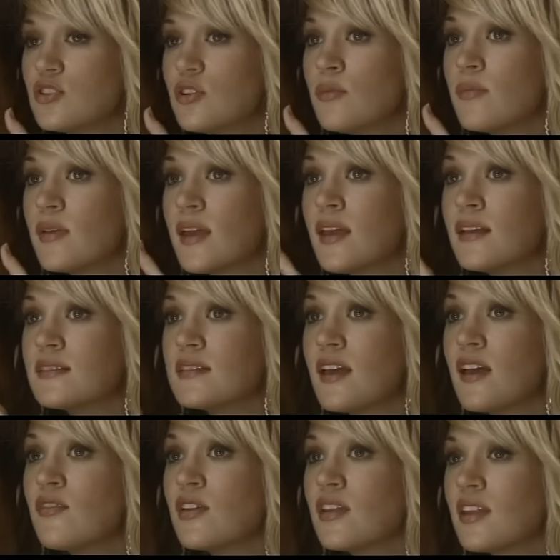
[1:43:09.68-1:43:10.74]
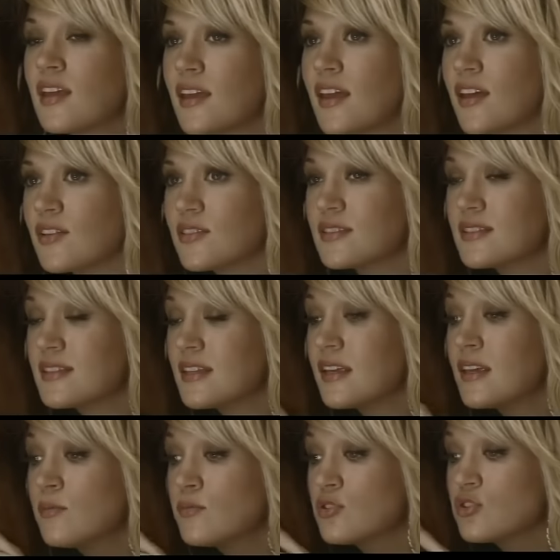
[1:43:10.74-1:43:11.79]
sure makes everything else
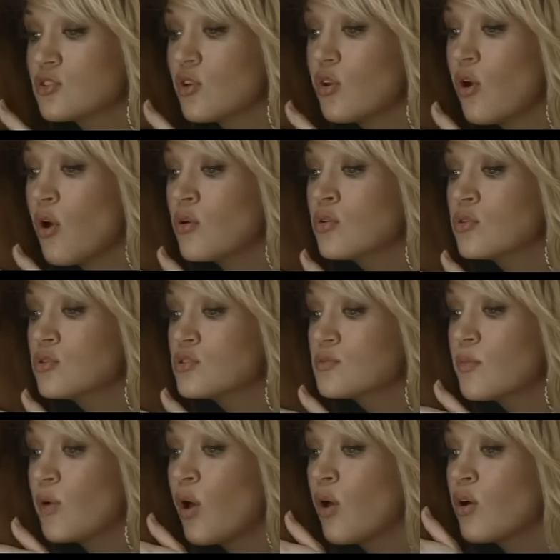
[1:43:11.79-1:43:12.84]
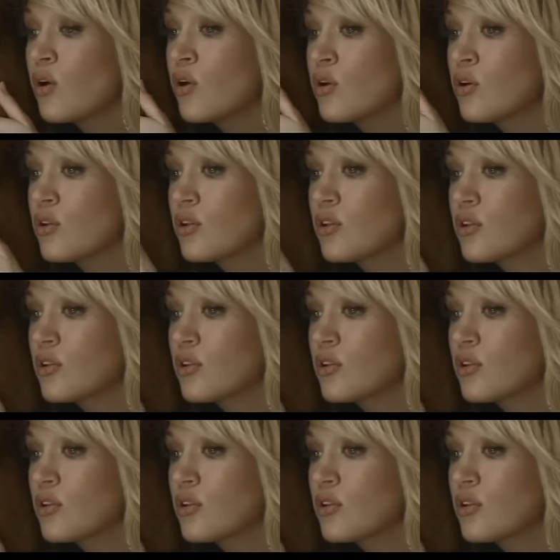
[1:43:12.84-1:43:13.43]
seem so small.